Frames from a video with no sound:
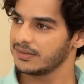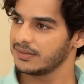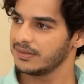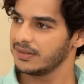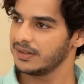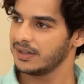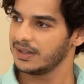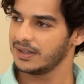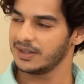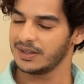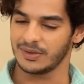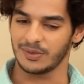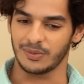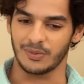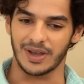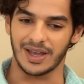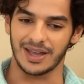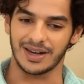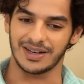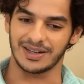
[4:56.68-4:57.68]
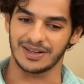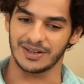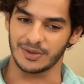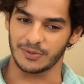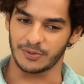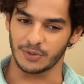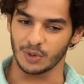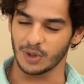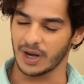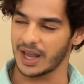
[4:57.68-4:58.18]
Yeah. Where in a
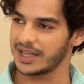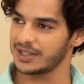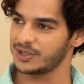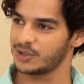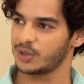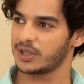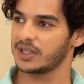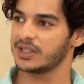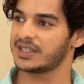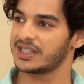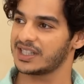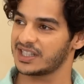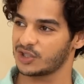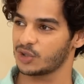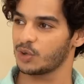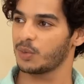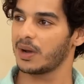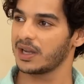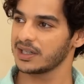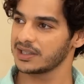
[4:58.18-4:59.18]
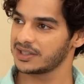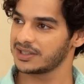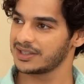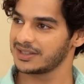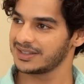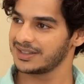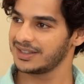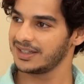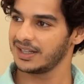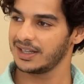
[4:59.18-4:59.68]
few lines you can say so much.
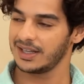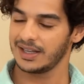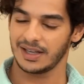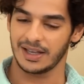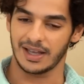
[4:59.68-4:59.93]
Yeah.